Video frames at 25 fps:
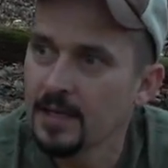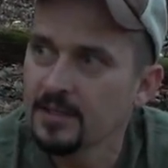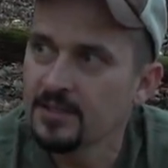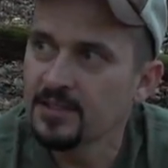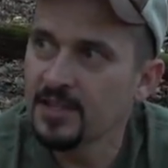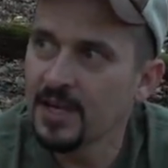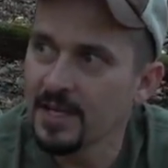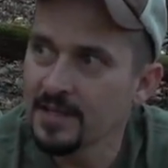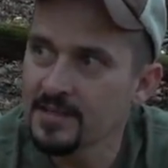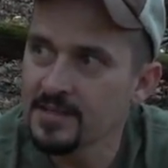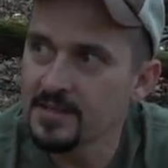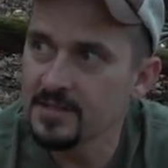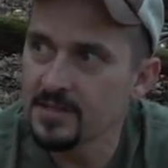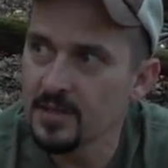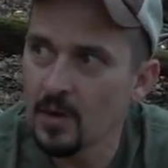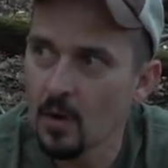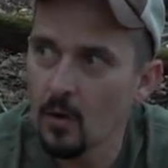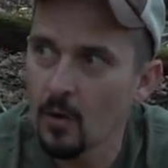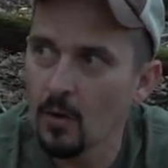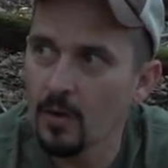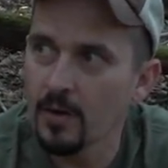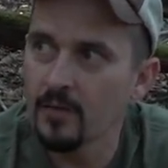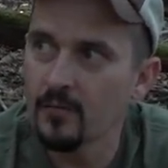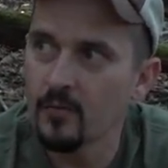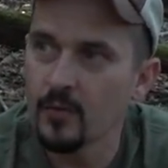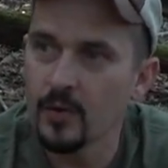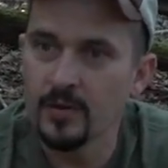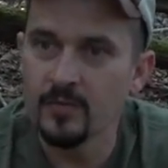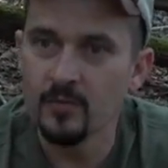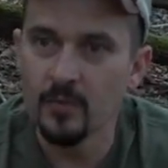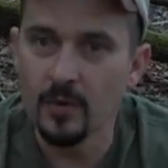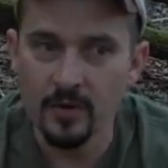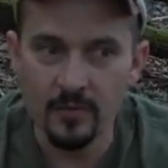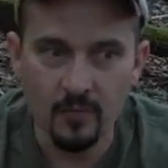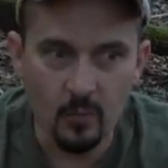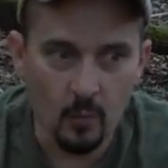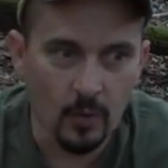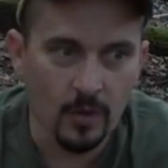Chances are
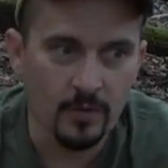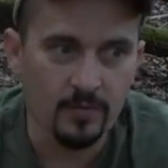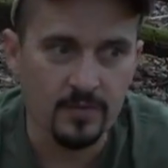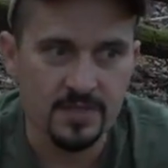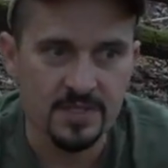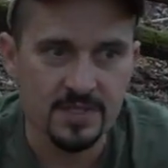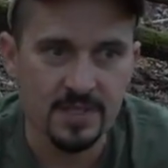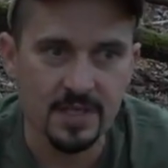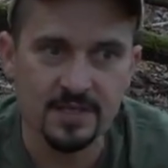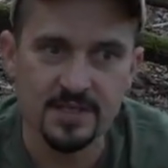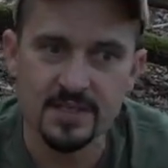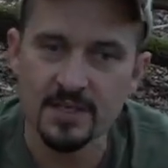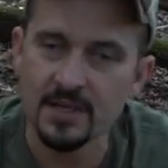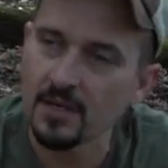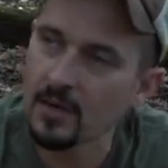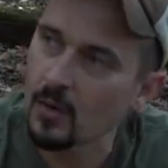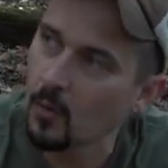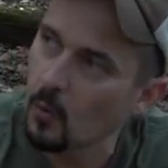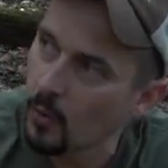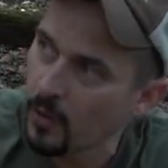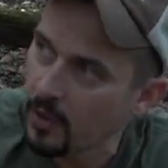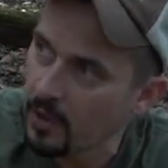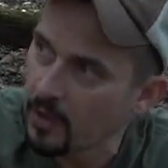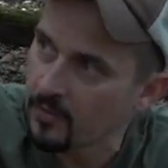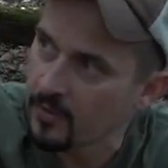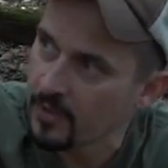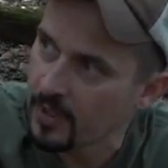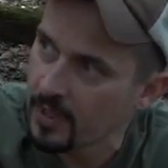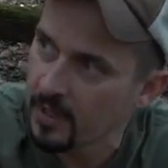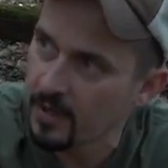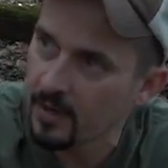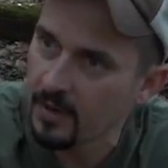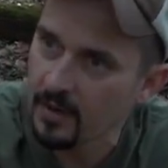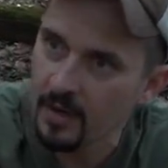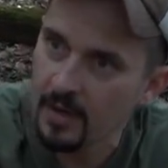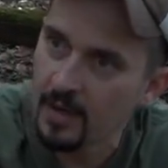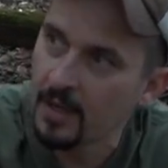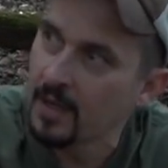if one of us sits here and one over
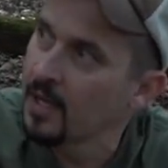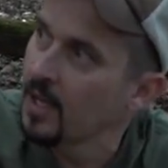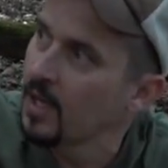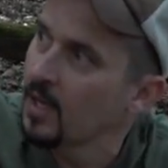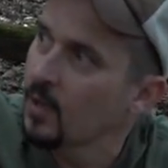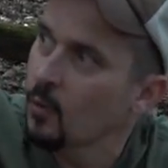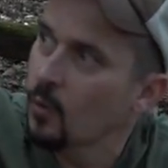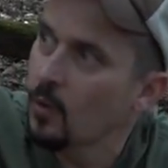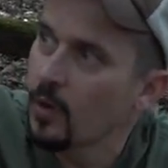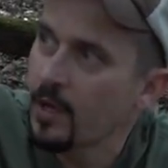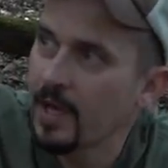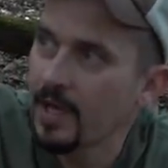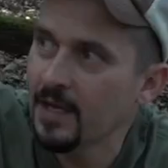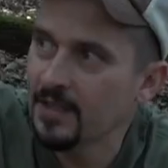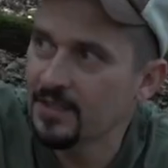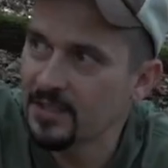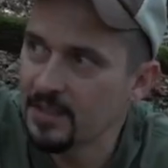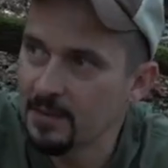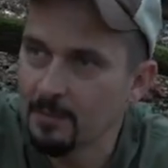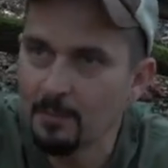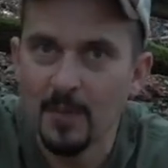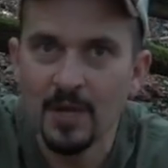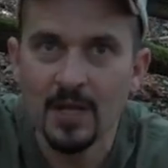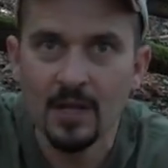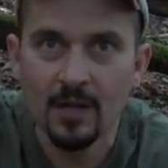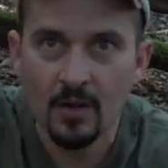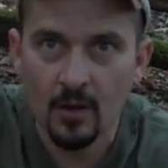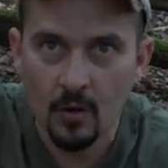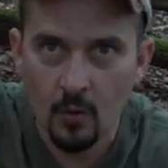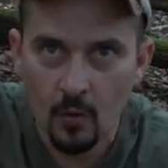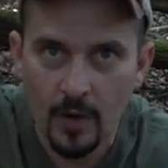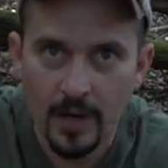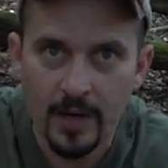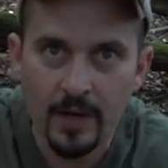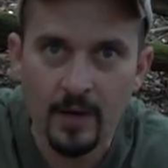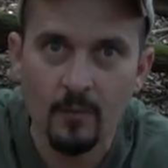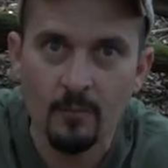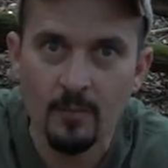there, we'll catch him milling
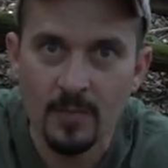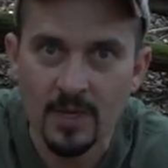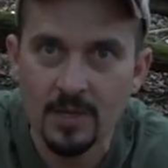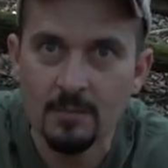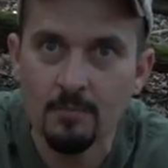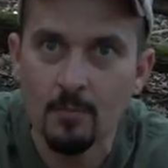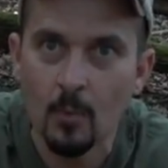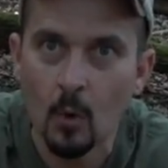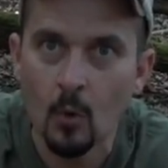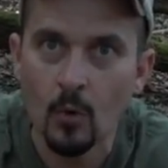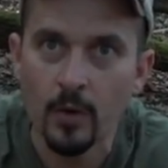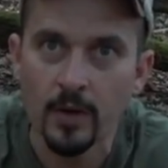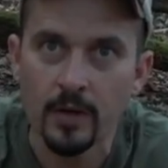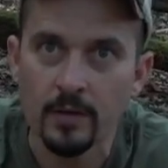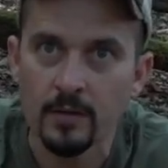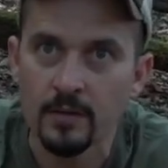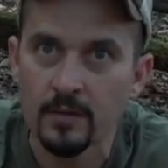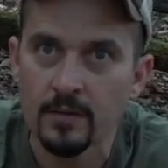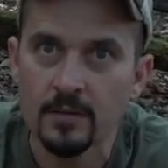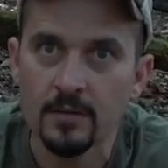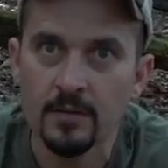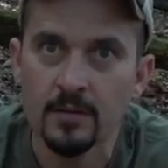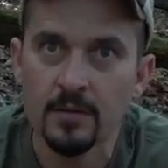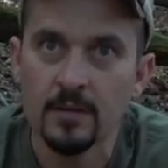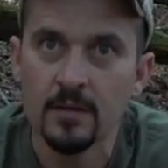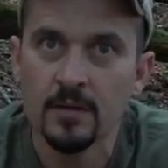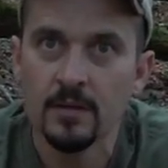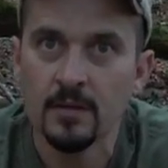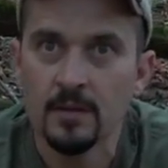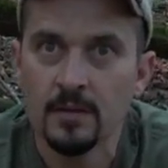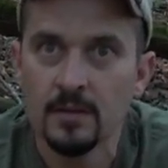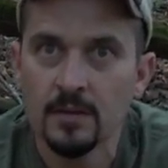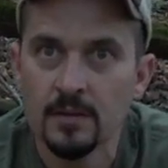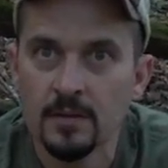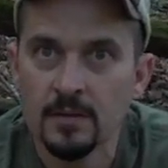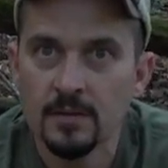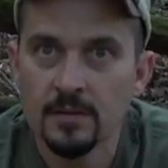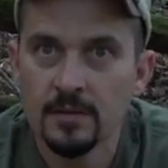around mid-morning.
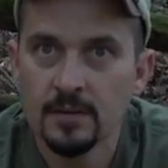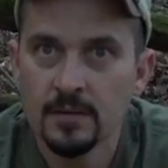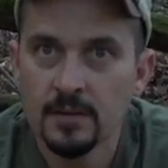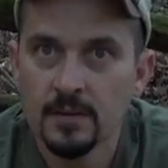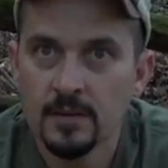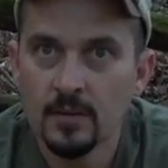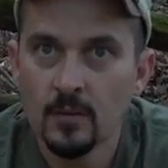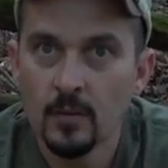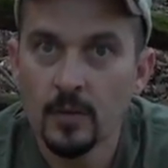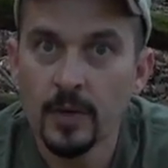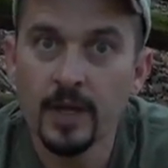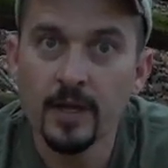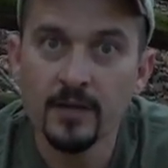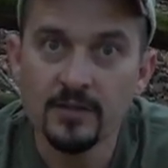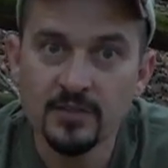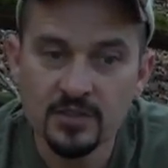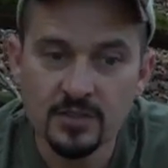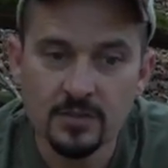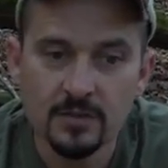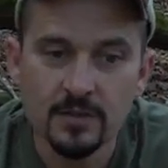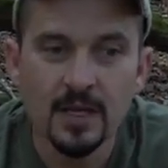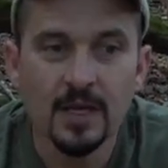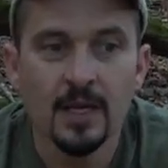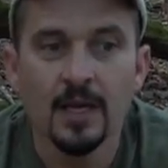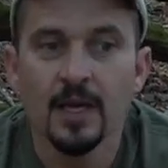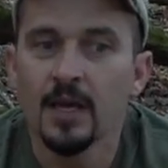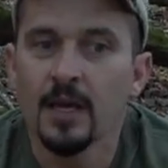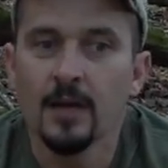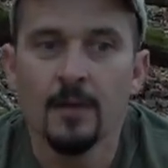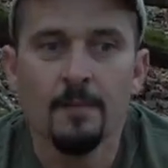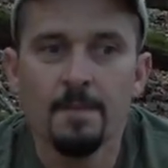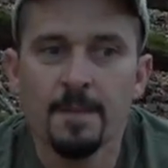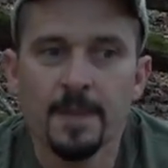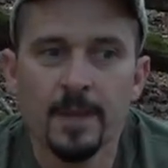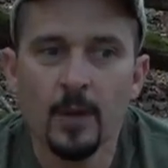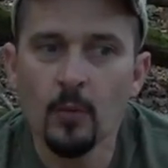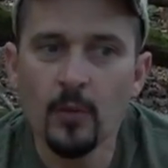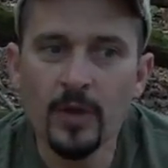We got
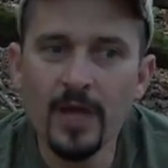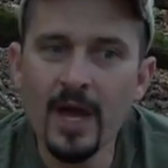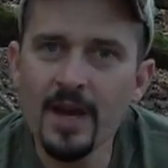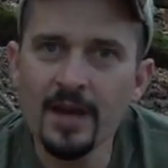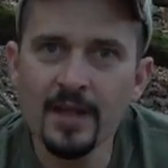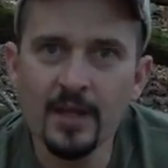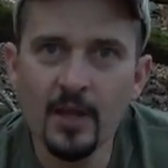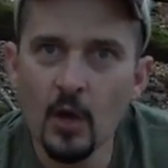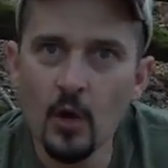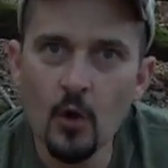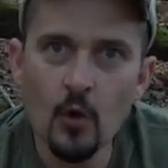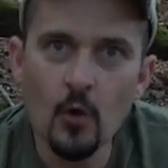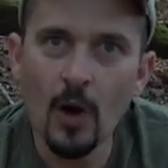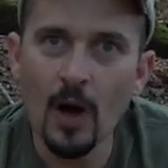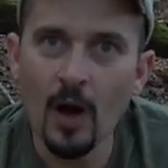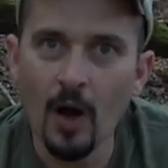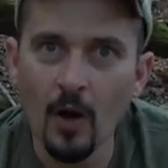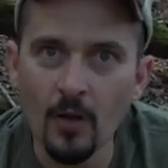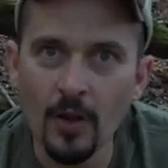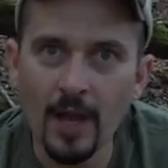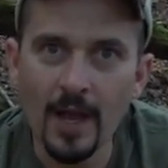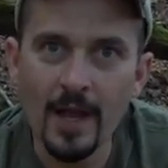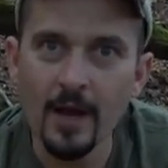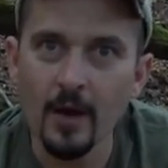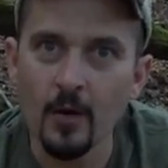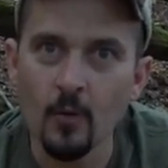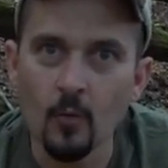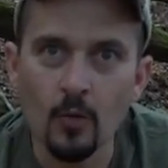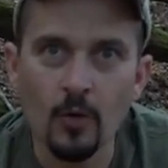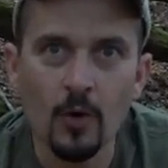to go all out.